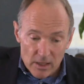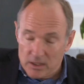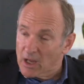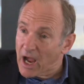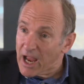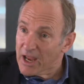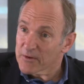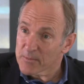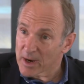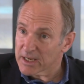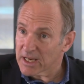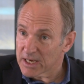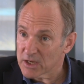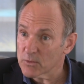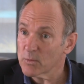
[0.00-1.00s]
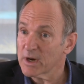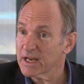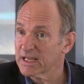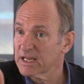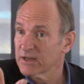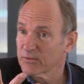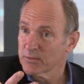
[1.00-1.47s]
I have my data. When I
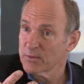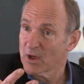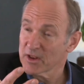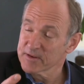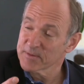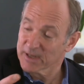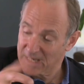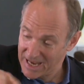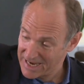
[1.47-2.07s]
get it from the hospital,